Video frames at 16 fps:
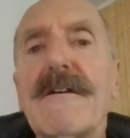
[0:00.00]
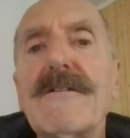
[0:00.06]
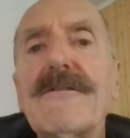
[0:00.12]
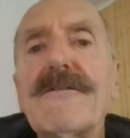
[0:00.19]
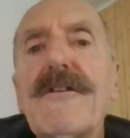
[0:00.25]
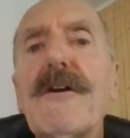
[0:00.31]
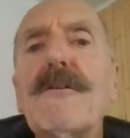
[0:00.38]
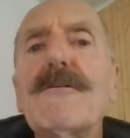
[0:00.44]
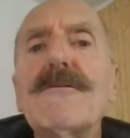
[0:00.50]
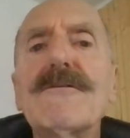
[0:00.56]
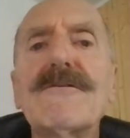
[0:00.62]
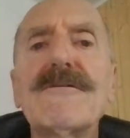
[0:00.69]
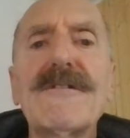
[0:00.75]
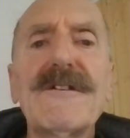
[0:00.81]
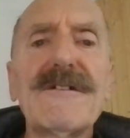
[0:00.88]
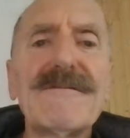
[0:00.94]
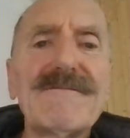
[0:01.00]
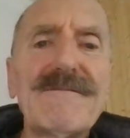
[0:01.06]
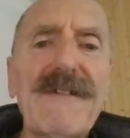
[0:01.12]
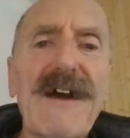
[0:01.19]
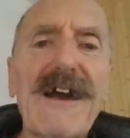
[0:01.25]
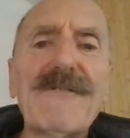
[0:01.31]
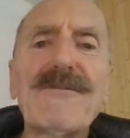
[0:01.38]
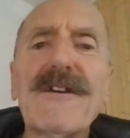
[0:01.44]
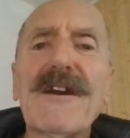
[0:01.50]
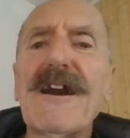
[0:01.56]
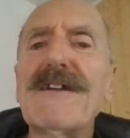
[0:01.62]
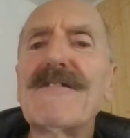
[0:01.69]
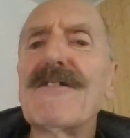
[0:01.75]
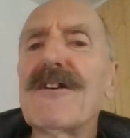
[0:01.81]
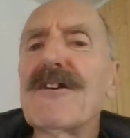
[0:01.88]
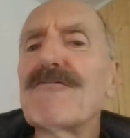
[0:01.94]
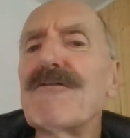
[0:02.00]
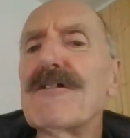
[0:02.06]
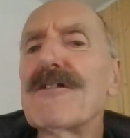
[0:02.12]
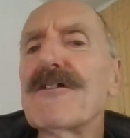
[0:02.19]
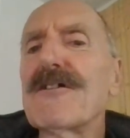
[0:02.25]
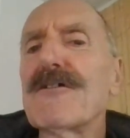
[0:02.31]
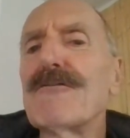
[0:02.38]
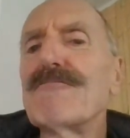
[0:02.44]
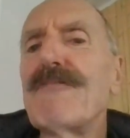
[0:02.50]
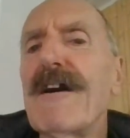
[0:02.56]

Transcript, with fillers: Those uh, advocating critical